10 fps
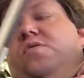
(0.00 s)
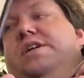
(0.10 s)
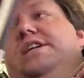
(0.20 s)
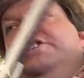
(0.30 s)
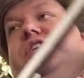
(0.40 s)

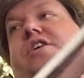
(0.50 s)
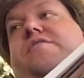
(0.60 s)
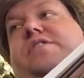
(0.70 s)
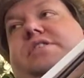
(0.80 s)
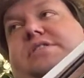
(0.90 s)
Next string
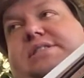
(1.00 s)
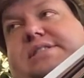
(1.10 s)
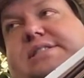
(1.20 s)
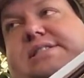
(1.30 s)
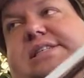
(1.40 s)
over,
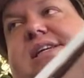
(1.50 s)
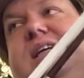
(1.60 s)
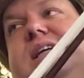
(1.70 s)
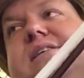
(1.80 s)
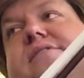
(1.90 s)

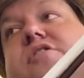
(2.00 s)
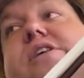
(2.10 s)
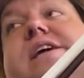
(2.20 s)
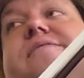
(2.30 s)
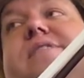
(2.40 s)
D or
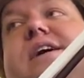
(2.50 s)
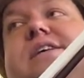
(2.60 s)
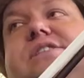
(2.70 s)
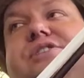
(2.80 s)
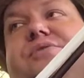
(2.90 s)
E flat
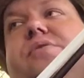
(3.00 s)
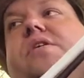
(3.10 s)
is 2.